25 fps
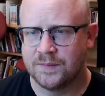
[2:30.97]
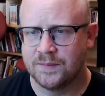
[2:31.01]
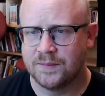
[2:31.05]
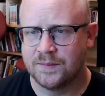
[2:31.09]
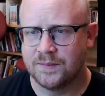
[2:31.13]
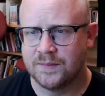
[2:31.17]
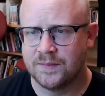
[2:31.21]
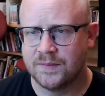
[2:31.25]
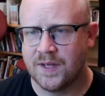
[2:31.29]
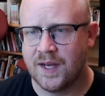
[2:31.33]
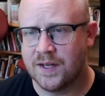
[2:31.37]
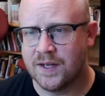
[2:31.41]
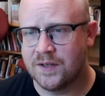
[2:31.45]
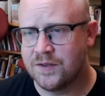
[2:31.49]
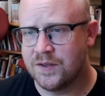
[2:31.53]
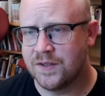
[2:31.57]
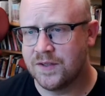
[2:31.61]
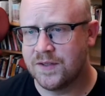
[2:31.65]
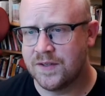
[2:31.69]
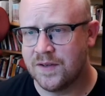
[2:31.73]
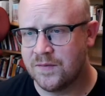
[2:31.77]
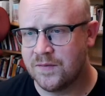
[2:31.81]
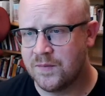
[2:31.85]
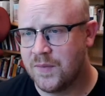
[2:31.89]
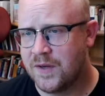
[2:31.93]
Doctorates
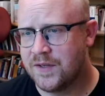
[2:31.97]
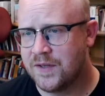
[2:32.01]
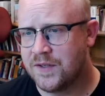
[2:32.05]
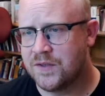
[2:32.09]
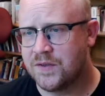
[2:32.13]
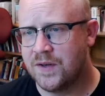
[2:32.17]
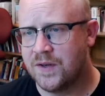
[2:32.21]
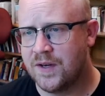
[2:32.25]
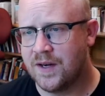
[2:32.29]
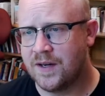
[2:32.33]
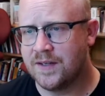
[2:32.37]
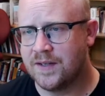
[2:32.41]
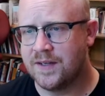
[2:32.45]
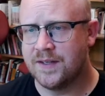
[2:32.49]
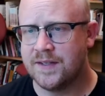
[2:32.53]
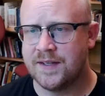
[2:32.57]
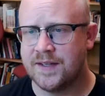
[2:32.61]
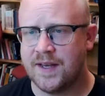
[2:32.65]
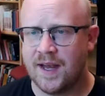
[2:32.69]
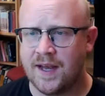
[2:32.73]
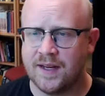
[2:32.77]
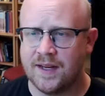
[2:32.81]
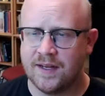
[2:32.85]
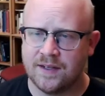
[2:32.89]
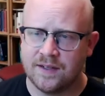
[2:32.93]
of ministry are
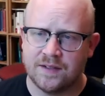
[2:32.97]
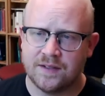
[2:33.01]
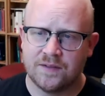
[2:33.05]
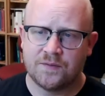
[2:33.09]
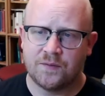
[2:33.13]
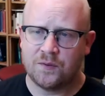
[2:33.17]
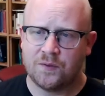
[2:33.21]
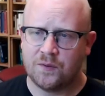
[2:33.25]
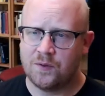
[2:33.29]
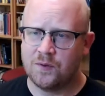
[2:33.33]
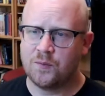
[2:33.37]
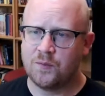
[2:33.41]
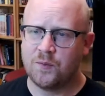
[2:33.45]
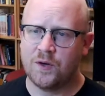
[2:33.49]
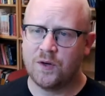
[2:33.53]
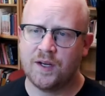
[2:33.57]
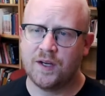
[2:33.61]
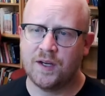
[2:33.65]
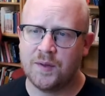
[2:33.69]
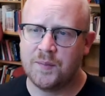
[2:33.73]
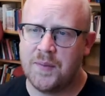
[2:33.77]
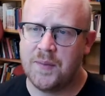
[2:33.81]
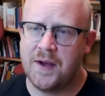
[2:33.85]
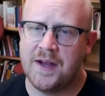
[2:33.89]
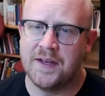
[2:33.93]
designed for
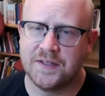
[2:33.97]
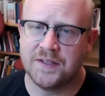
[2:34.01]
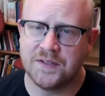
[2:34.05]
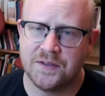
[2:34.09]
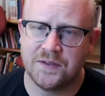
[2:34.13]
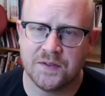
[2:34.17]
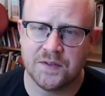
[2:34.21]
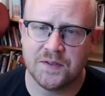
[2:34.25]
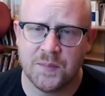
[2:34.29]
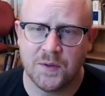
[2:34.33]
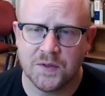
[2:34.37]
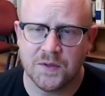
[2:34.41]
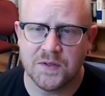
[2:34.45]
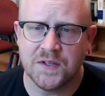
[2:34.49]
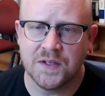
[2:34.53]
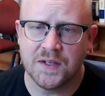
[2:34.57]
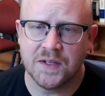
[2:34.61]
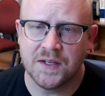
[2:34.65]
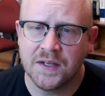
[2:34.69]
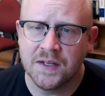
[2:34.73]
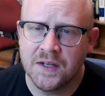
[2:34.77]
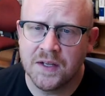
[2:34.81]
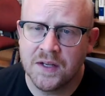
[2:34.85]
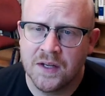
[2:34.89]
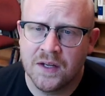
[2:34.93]
working pastors mostly,
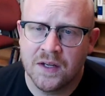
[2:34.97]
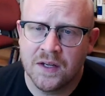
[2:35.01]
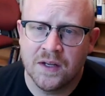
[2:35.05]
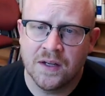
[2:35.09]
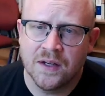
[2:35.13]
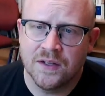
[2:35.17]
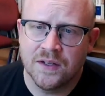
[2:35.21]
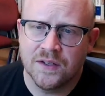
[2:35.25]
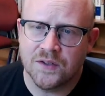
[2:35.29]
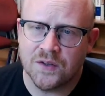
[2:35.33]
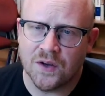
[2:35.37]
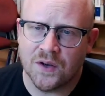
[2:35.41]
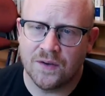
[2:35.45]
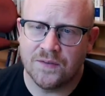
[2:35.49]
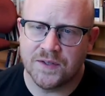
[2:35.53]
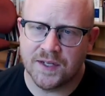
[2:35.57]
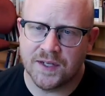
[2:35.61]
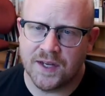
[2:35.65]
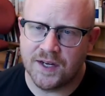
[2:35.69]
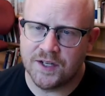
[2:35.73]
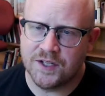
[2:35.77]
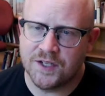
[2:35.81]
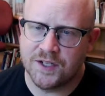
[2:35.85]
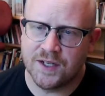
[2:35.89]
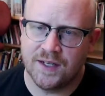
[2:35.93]
so I've
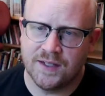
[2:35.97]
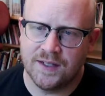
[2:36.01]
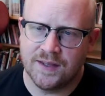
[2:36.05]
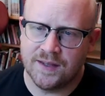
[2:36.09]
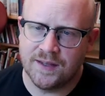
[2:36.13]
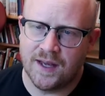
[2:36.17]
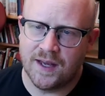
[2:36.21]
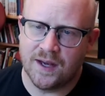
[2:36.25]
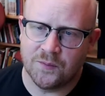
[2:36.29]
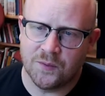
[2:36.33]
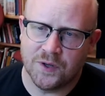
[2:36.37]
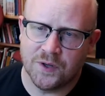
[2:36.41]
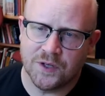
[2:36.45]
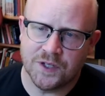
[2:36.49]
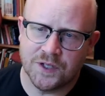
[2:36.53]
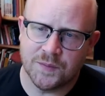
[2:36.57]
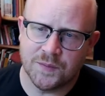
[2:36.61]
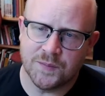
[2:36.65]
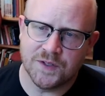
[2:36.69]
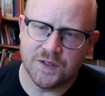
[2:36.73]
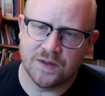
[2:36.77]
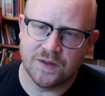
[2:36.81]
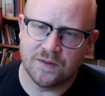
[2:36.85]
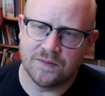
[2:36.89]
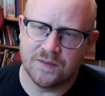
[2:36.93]
sketched in that worship
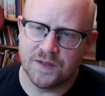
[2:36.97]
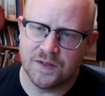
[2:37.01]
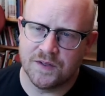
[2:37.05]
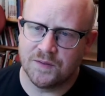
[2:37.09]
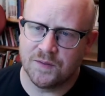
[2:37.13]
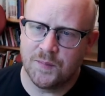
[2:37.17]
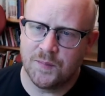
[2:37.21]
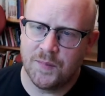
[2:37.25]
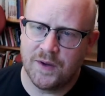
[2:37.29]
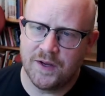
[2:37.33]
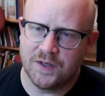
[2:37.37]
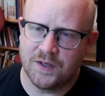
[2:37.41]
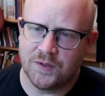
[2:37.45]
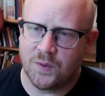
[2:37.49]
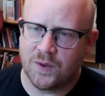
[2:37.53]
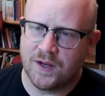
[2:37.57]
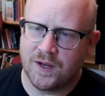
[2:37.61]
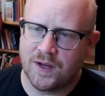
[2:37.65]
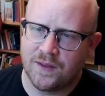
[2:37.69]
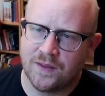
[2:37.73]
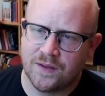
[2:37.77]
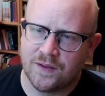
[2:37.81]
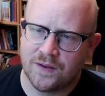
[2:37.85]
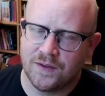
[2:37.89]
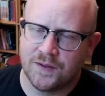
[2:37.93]
service for May
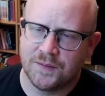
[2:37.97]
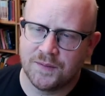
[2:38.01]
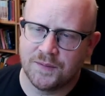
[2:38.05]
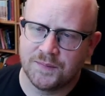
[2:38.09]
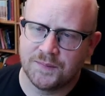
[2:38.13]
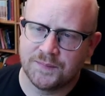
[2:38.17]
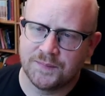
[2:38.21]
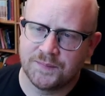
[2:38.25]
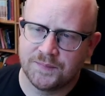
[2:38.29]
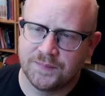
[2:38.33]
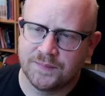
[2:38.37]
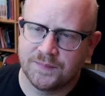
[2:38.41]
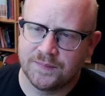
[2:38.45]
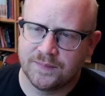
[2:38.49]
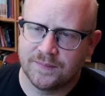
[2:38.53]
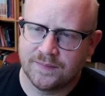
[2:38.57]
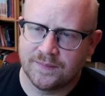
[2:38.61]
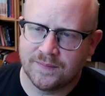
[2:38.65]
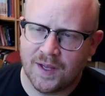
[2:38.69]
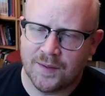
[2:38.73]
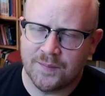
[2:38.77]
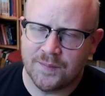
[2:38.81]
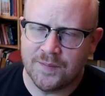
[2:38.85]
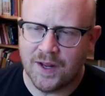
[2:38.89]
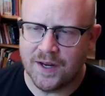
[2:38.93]
23rd.
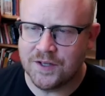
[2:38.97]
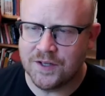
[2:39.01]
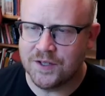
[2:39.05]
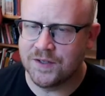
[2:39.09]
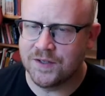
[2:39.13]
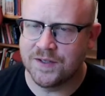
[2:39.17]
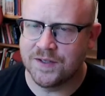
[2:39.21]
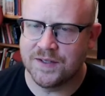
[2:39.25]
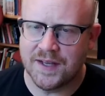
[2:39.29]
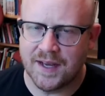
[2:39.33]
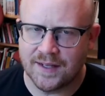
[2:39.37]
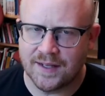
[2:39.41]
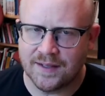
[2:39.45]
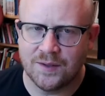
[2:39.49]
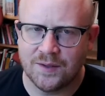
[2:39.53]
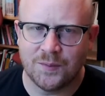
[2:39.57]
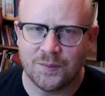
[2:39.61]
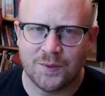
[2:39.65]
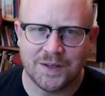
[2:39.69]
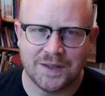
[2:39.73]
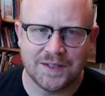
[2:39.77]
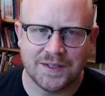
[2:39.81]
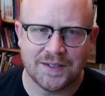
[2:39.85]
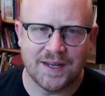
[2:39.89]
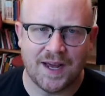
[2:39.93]
I'm not sure exactly
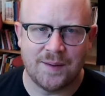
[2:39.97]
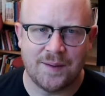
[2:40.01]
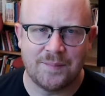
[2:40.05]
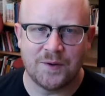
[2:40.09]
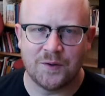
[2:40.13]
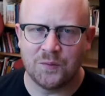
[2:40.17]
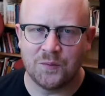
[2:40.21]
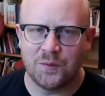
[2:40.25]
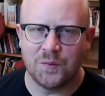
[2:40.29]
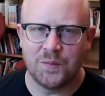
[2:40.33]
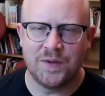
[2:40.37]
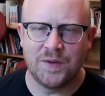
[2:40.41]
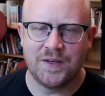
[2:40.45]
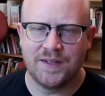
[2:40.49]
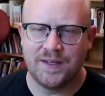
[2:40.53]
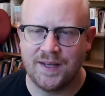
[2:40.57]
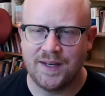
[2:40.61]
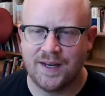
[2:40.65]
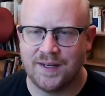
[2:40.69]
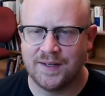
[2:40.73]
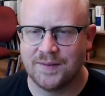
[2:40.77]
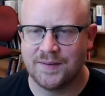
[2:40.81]
what the topic will be yet,